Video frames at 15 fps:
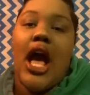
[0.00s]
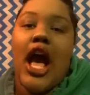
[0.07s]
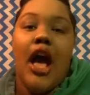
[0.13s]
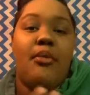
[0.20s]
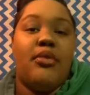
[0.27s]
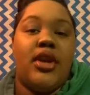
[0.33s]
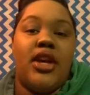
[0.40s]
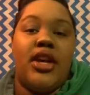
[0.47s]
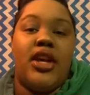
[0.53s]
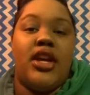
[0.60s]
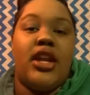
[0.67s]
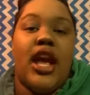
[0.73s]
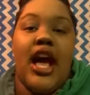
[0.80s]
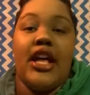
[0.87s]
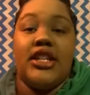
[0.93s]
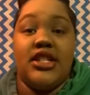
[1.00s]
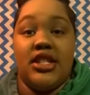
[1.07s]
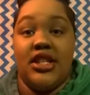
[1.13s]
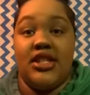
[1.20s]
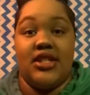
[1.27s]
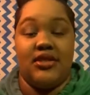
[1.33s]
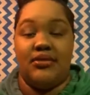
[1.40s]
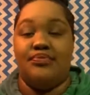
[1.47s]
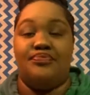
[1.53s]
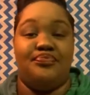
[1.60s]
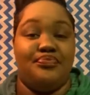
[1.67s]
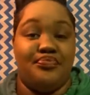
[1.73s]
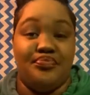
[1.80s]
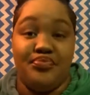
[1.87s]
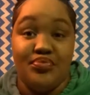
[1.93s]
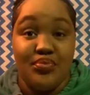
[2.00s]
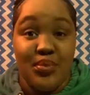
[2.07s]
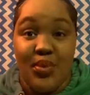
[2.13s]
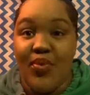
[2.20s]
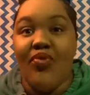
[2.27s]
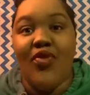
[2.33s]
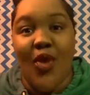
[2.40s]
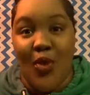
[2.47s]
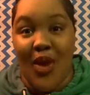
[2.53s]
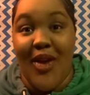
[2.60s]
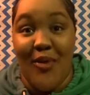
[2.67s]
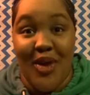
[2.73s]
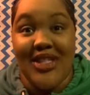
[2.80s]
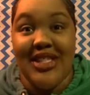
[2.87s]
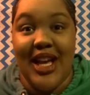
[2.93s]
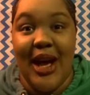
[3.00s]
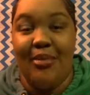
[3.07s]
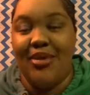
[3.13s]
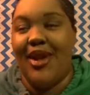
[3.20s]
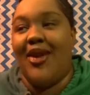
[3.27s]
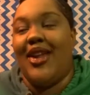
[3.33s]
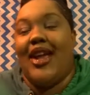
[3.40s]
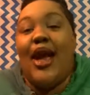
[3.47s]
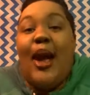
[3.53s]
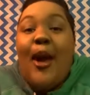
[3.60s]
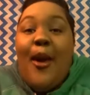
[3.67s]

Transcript: I'm good. I just wasn't uploading.